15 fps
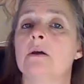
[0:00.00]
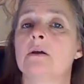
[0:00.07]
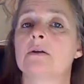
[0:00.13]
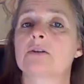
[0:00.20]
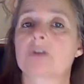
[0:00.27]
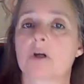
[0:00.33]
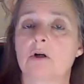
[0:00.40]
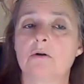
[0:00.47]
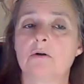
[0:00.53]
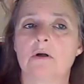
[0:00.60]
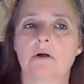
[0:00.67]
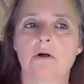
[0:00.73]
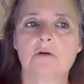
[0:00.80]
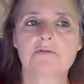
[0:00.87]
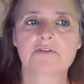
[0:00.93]
So
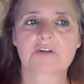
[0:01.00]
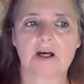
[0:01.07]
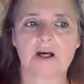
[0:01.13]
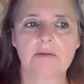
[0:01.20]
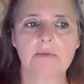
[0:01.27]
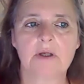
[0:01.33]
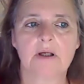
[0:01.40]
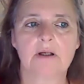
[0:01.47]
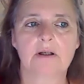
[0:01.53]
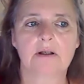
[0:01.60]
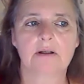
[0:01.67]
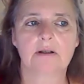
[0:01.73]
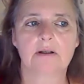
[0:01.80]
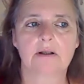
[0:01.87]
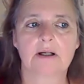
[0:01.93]
over time,
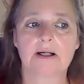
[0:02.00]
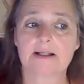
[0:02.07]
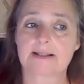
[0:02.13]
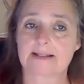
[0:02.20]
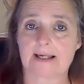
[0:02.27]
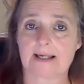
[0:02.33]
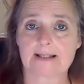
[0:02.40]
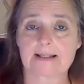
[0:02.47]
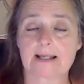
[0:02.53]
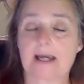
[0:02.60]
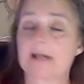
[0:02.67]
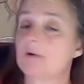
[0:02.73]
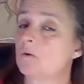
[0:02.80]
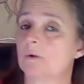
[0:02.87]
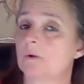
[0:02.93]
I said,
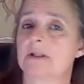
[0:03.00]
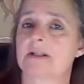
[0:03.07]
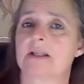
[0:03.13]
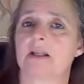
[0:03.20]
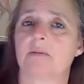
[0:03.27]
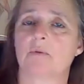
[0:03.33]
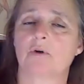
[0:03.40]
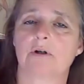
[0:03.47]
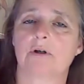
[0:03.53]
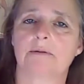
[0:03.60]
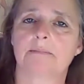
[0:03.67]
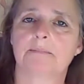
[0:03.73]
I don't want this anymore.